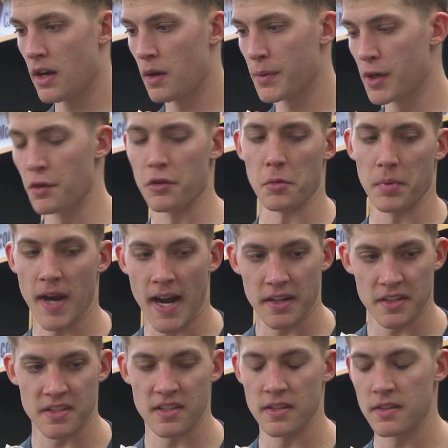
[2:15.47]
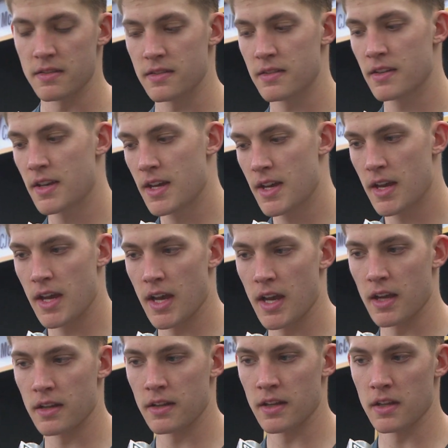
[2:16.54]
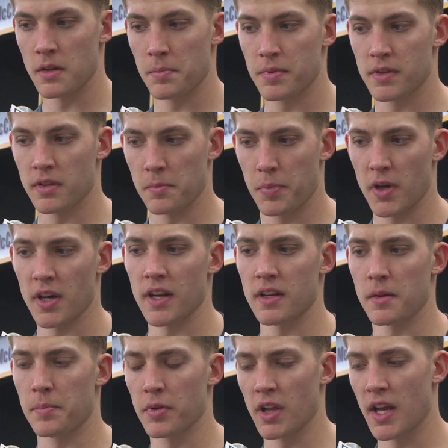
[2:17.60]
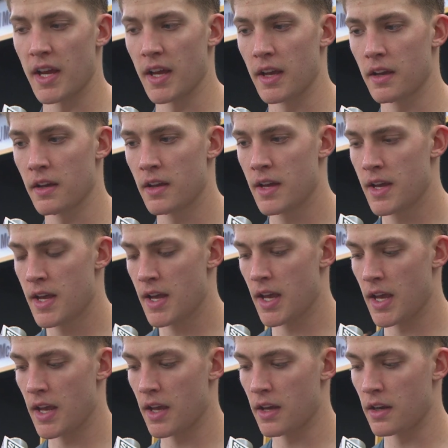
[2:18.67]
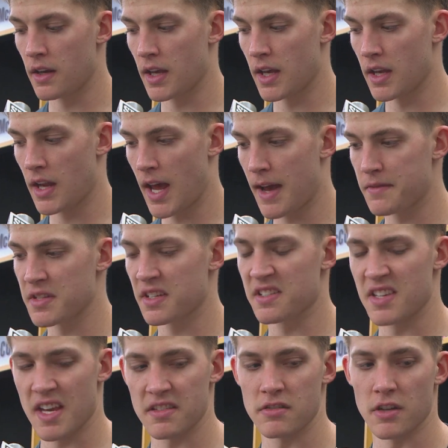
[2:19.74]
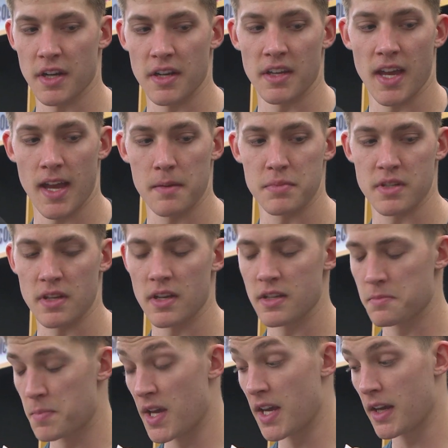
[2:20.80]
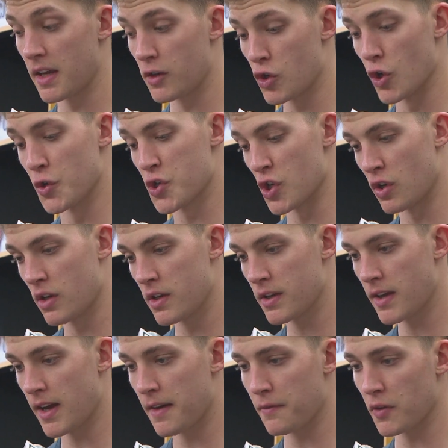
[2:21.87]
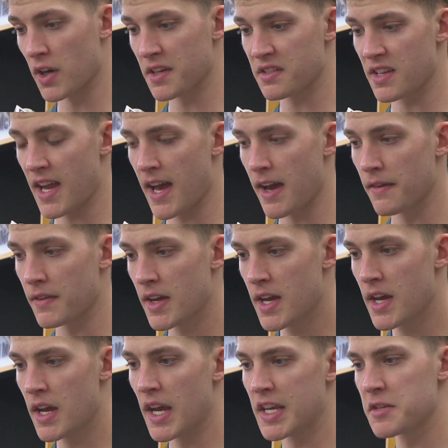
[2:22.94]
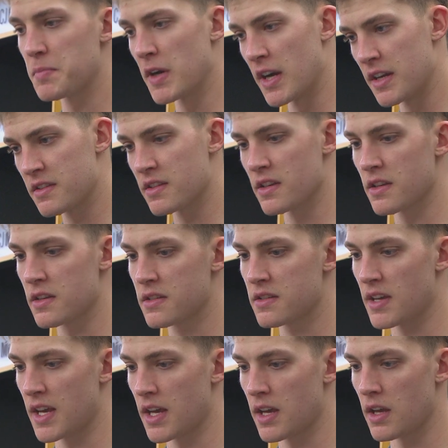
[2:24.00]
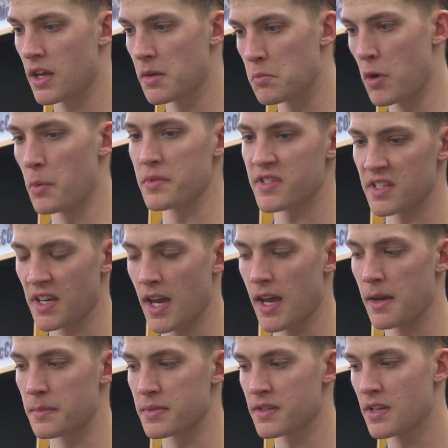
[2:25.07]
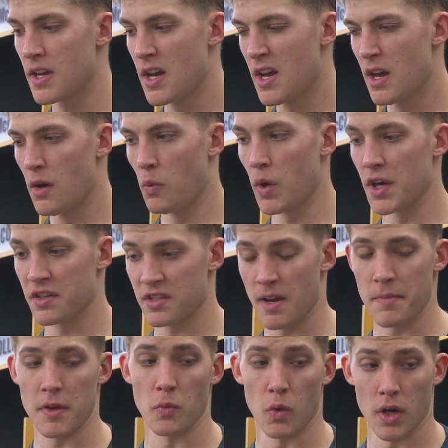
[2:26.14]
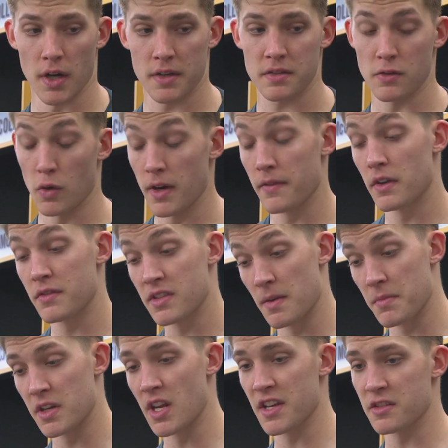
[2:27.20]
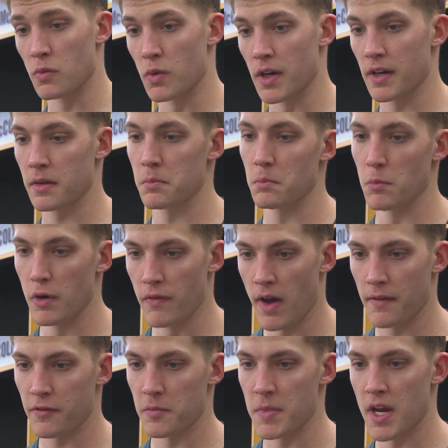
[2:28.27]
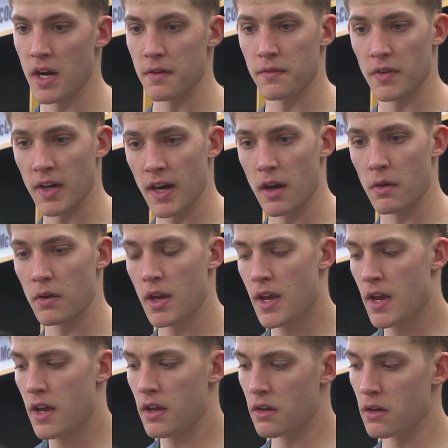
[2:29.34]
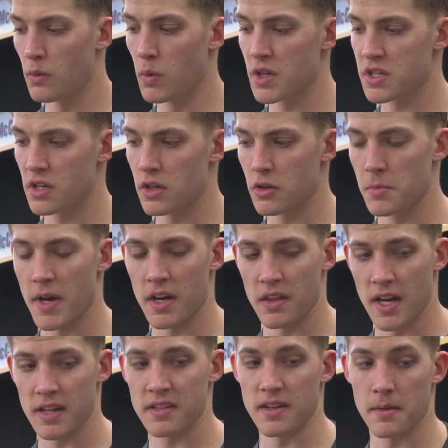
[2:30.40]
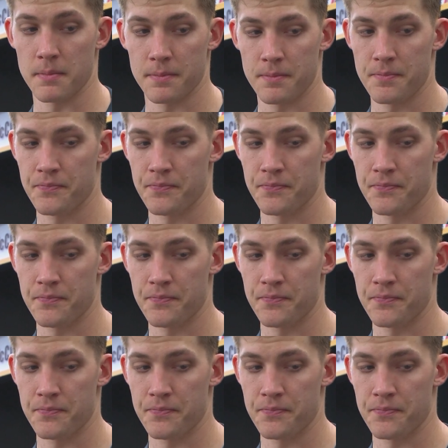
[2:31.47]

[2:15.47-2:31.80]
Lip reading: We go through practices, and then to put it into play and have success during games is big and crucial for us to have experiences and moments in games where something works, or even if something doesn't work, move on from there and figure out, you know, what you can do better the next time.